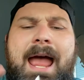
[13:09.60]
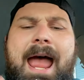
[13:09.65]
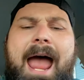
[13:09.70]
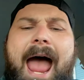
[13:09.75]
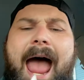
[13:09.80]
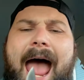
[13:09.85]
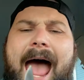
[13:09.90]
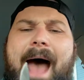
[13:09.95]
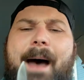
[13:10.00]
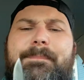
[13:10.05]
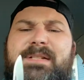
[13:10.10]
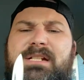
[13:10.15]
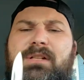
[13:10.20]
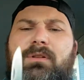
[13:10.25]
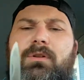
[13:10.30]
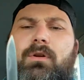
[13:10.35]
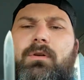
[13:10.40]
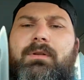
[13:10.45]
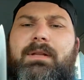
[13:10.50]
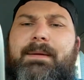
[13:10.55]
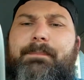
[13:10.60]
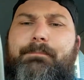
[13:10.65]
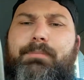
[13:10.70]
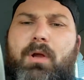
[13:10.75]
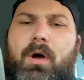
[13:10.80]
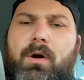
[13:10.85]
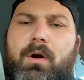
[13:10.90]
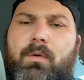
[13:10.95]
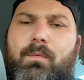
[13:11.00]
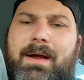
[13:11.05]
absolutely
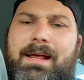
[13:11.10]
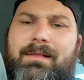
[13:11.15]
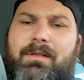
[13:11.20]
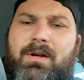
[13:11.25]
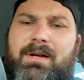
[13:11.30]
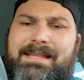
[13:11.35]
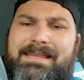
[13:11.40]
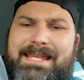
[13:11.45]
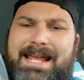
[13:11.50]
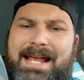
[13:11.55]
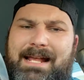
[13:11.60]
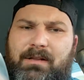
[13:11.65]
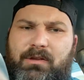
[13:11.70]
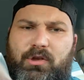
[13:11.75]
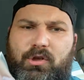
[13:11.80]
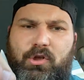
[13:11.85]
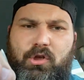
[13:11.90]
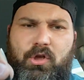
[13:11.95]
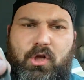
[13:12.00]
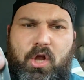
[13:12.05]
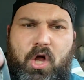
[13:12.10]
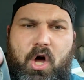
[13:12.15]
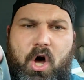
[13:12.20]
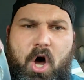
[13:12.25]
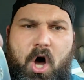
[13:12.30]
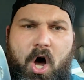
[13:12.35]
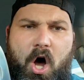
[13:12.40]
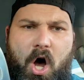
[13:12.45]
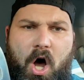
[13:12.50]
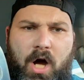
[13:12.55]
blown away. Look at that
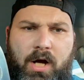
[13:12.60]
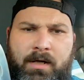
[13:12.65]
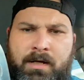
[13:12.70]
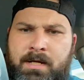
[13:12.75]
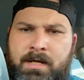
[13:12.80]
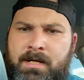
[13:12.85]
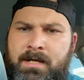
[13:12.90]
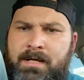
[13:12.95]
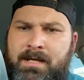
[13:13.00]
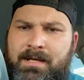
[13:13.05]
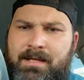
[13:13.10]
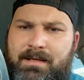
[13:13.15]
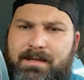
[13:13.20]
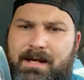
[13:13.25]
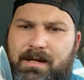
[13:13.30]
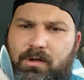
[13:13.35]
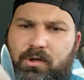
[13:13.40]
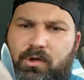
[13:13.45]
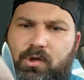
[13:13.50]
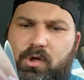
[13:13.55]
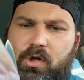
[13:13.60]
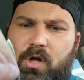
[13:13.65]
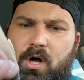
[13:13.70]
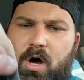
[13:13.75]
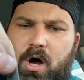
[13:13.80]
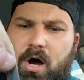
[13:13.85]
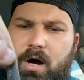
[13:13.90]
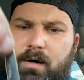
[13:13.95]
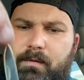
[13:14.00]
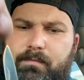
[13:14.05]
long, that
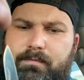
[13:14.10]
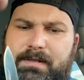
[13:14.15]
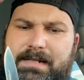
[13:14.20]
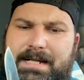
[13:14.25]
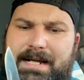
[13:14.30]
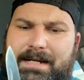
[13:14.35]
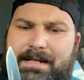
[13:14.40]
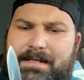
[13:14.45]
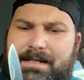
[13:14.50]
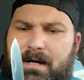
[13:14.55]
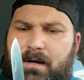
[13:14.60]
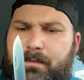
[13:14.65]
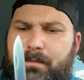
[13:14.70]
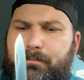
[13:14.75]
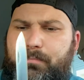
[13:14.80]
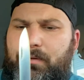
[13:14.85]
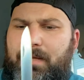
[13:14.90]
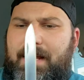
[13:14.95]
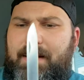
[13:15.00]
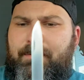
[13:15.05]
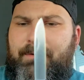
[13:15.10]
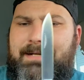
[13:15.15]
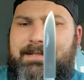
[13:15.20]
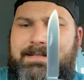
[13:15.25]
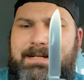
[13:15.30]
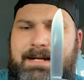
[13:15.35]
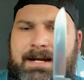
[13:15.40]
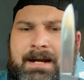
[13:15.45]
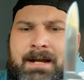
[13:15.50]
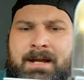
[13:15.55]
long secondary blade right
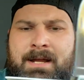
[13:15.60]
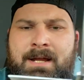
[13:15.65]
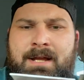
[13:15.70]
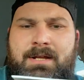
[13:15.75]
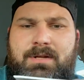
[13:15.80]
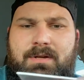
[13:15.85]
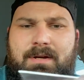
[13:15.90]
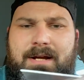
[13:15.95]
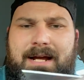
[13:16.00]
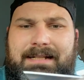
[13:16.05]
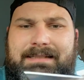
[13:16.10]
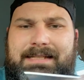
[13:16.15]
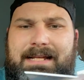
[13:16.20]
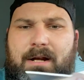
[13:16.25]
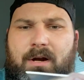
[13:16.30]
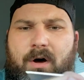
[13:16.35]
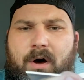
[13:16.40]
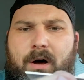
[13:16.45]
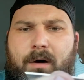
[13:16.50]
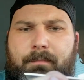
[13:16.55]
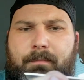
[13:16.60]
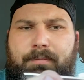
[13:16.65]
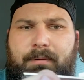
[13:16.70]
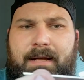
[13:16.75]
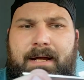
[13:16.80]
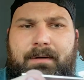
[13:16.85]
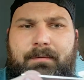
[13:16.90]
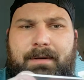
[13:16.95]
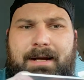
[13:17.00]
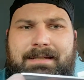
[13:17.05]
there. You got that awl
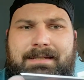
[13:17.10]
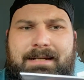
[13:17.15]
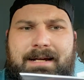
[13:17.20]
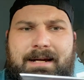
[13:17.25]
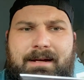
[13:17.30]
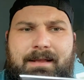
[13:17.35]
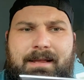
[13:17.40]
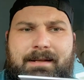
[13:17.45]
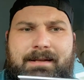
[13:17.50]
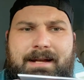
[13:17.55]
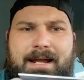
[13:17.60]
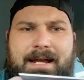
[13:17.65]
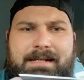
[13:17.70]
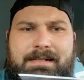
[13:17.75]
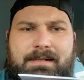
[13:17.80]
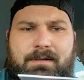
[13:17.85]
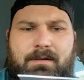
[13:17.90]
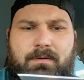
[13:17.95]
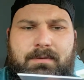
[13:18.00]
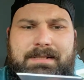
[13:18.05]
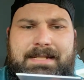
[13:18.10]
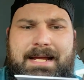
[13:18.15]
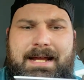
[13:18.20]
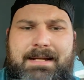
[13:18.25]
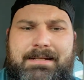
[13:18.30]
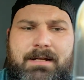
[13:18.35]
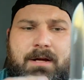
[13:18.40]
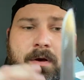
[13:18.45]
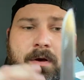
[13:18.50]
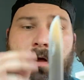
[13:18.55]
blade right there, that nice little
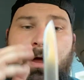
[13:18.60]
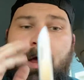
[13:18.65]
tanto.